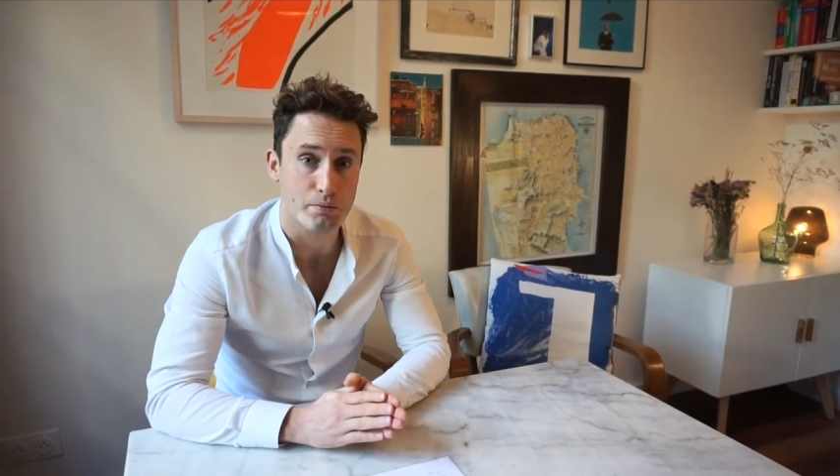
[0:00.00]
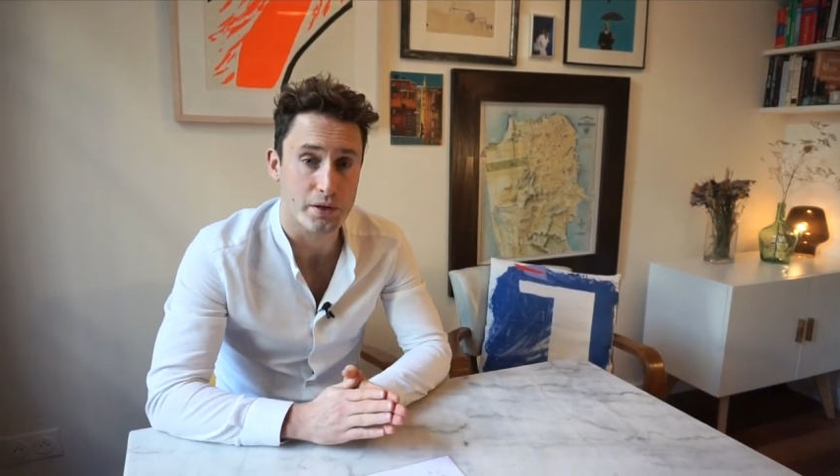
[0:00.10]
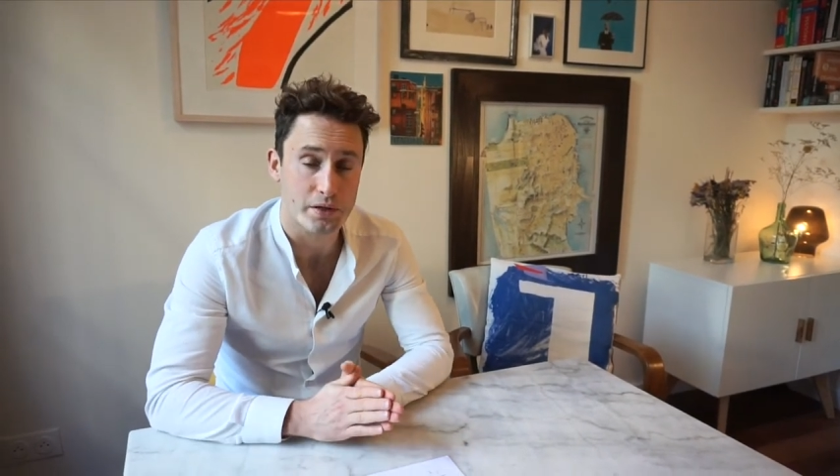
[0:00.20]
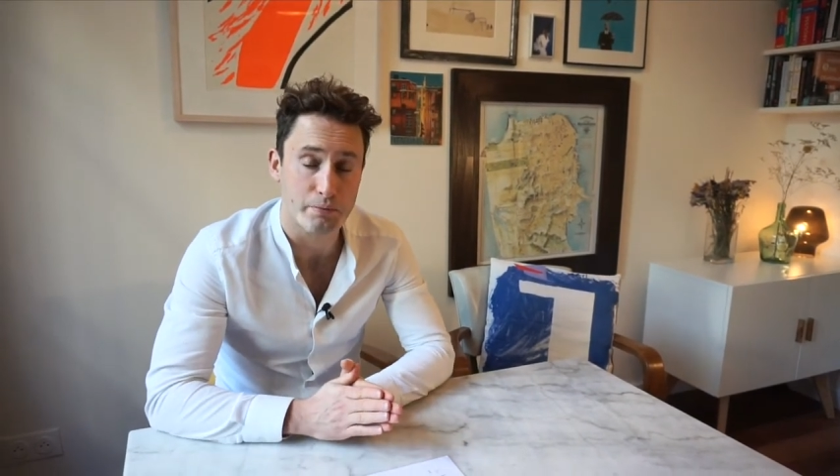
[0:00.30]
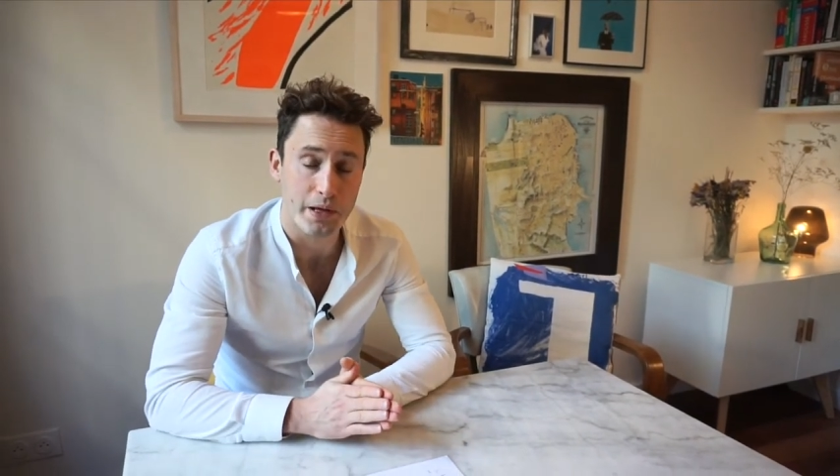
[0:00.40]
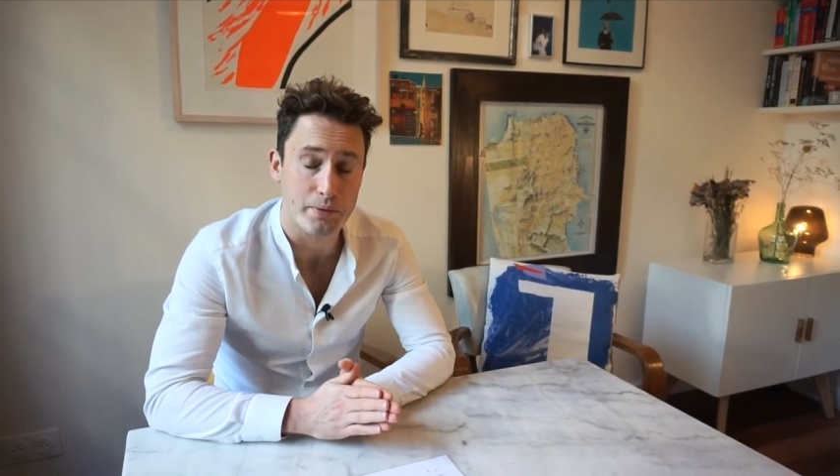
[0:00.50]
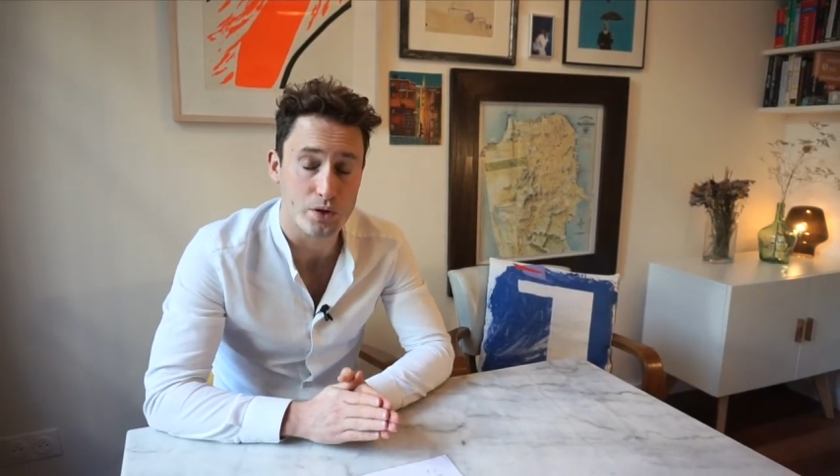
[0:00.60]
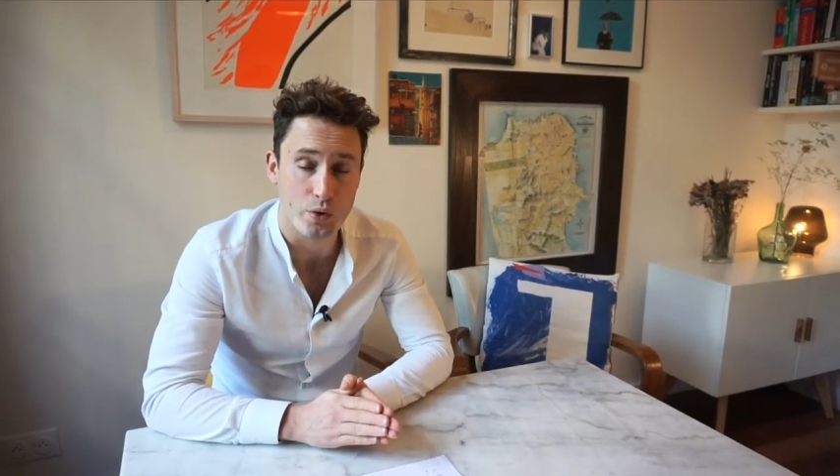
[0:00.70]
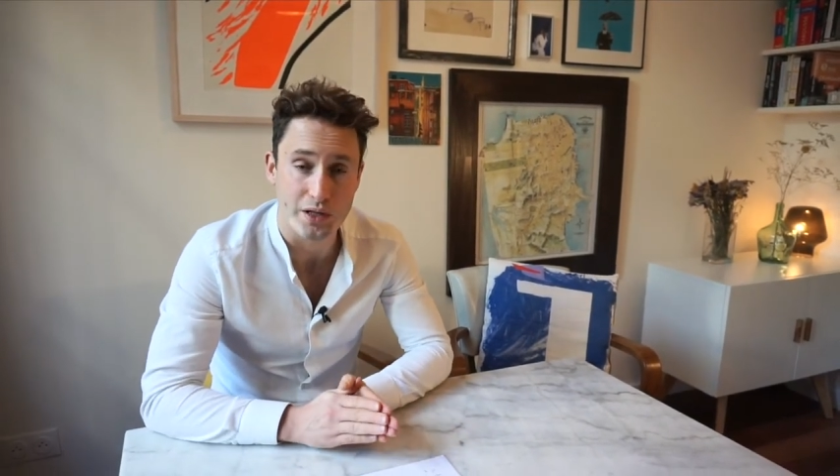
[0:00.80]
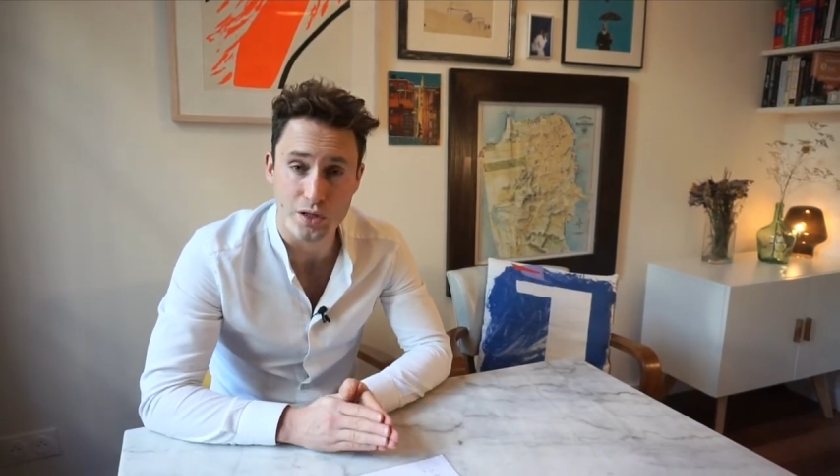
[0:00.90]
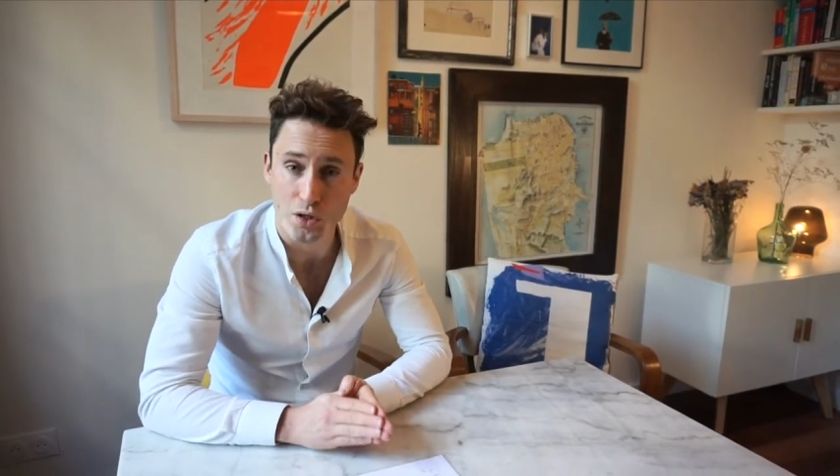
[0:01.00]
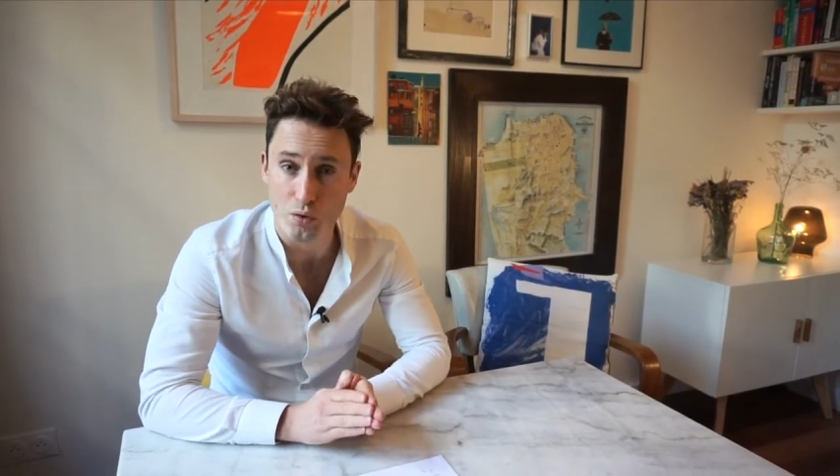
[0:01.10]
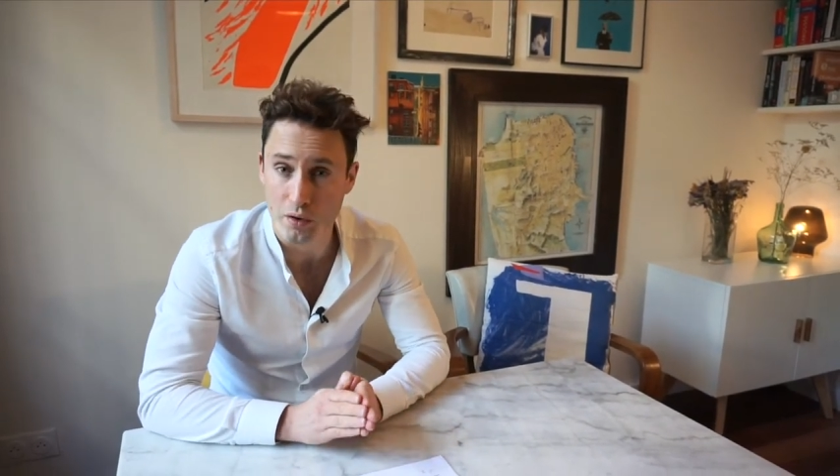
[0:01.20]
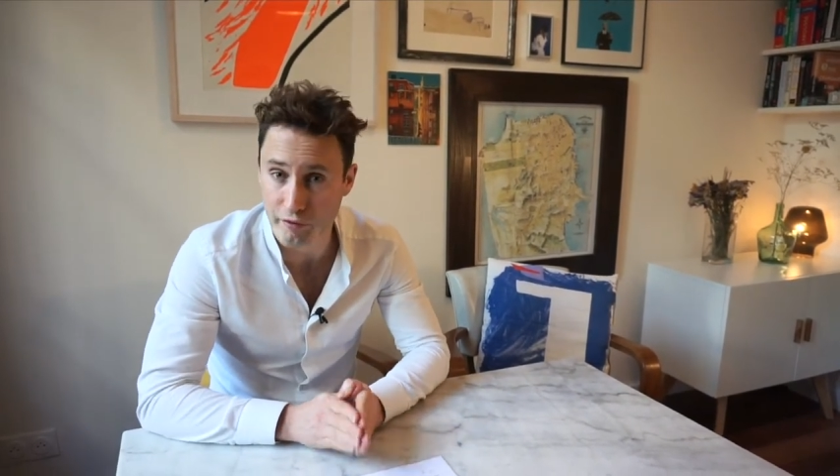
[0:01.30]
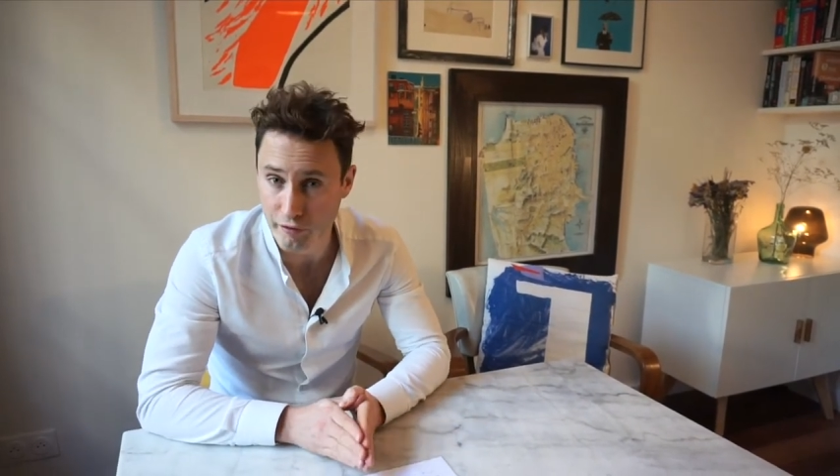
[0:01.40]
be between
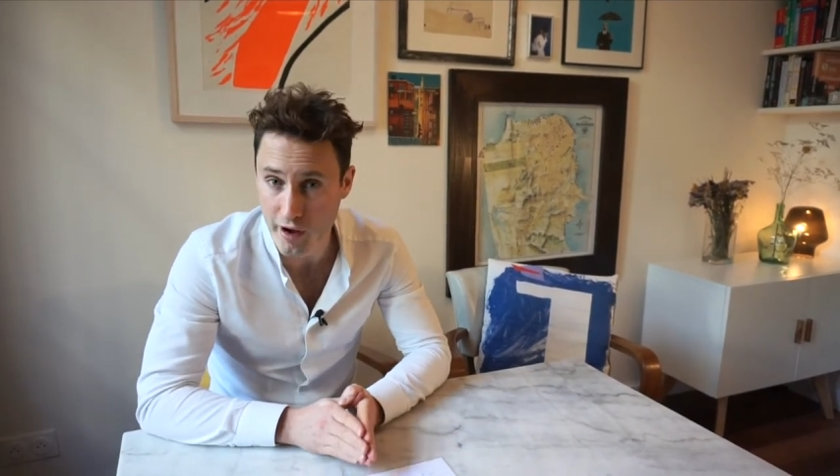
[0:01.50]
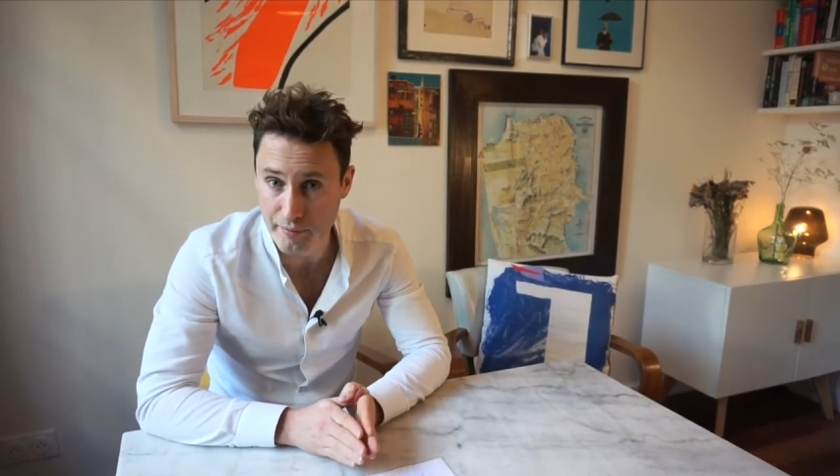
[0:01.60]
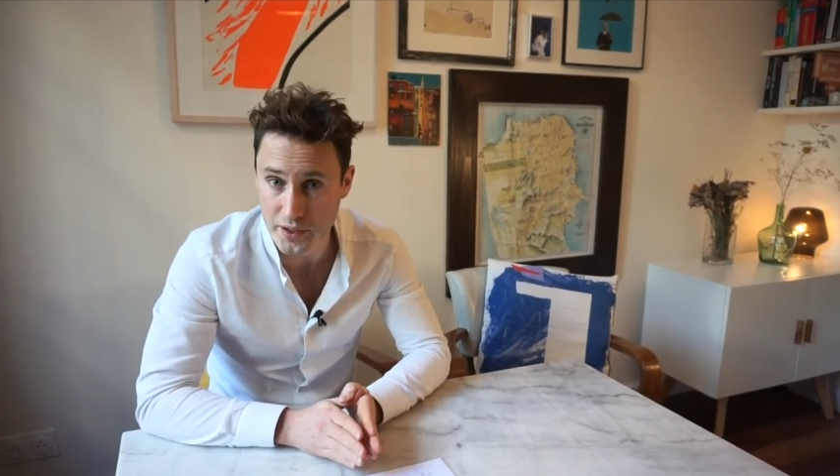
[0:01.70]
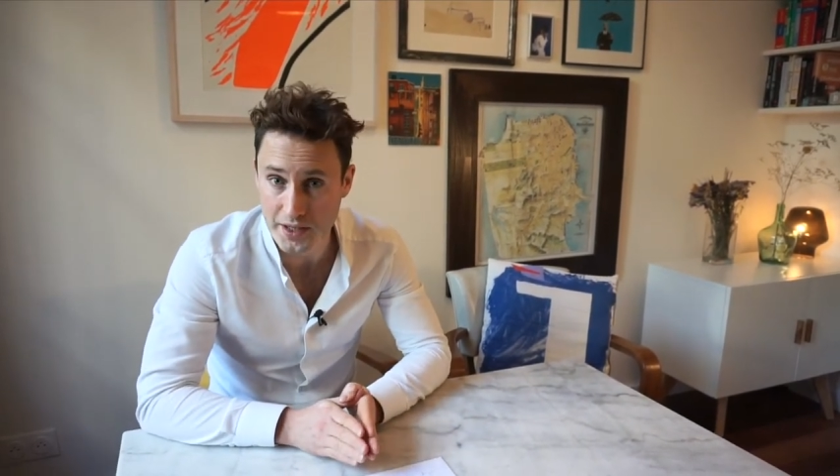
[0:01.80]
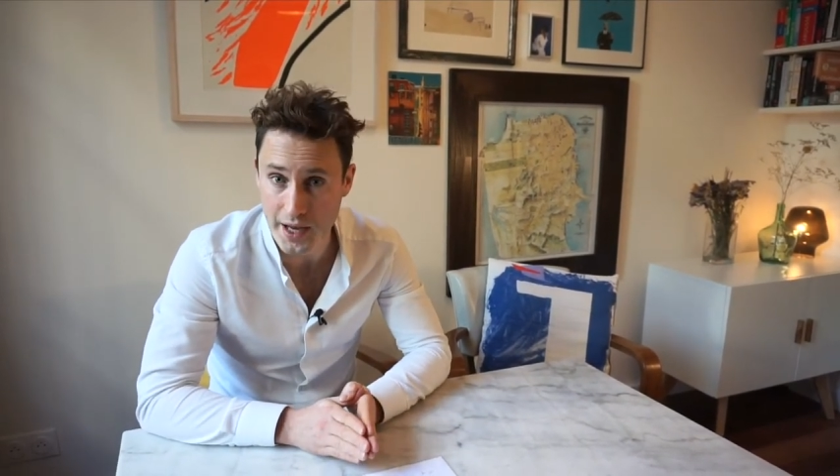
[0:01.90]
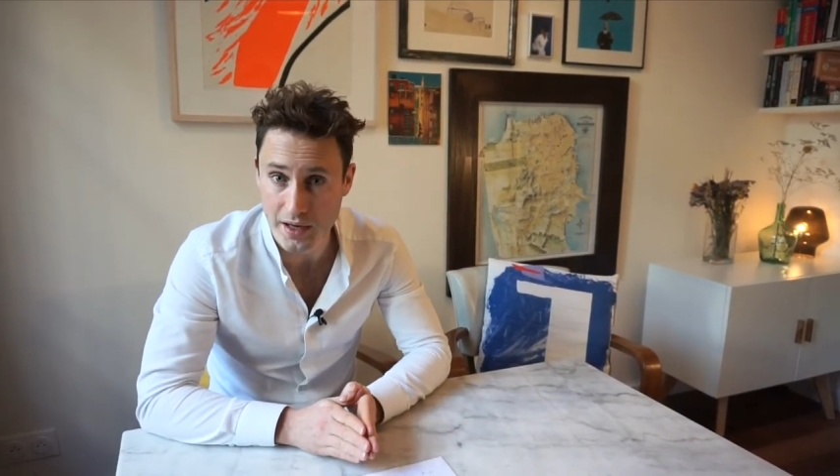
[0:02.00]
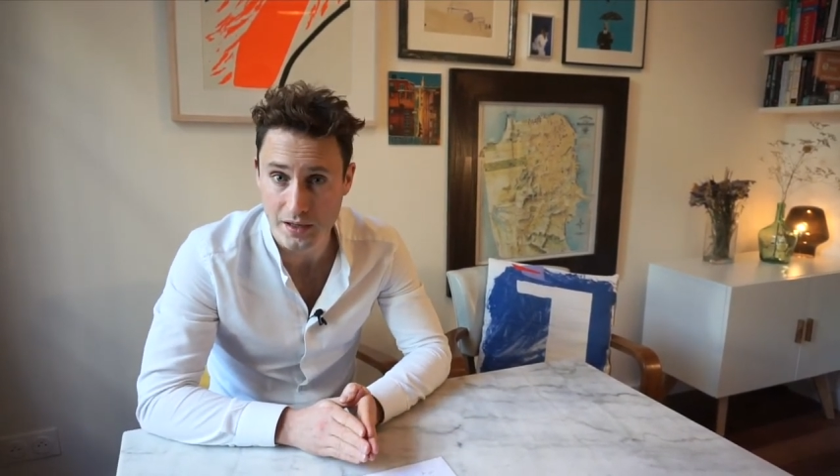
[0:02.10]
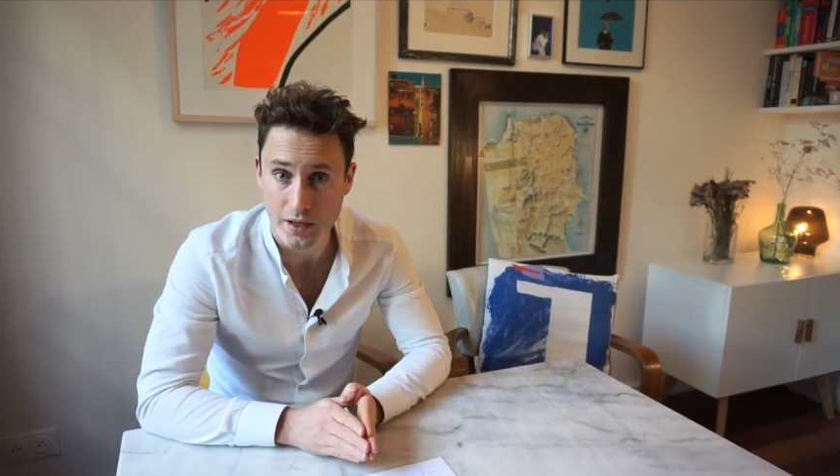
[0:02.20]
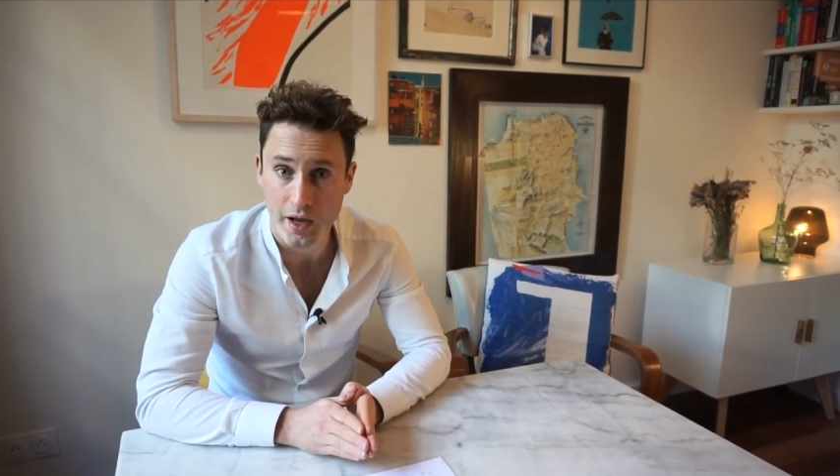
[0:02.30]
2 and 5%